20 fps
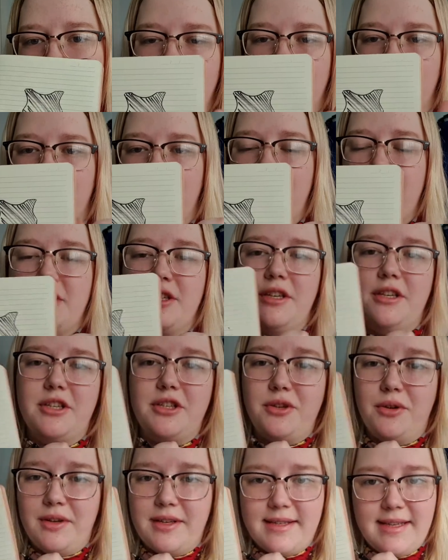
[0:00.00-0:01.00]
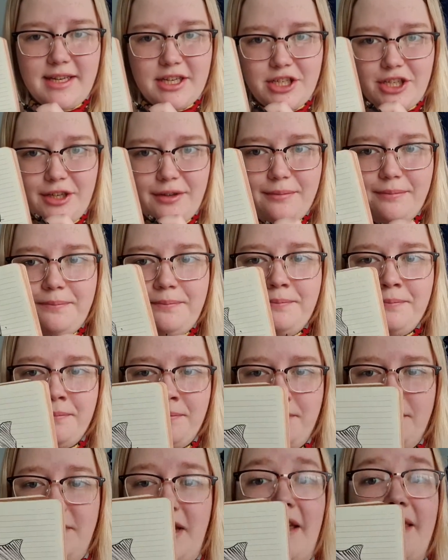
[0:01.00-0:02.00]
So it's usually a shorter section.
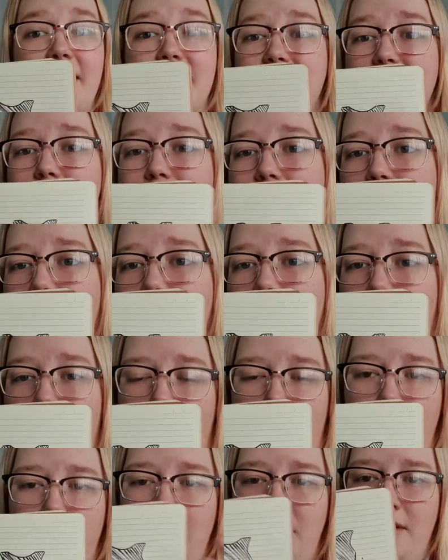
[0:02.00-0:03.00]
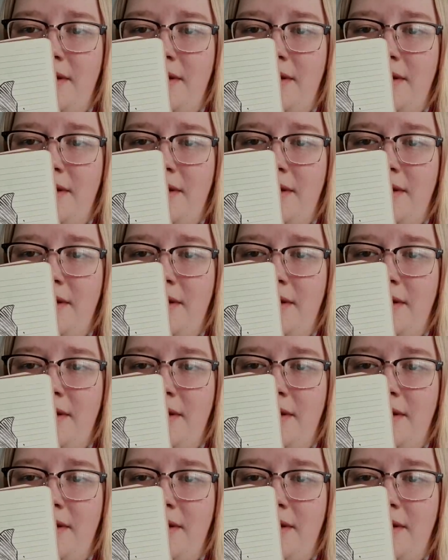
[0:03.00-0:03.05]
Now that's the back panel.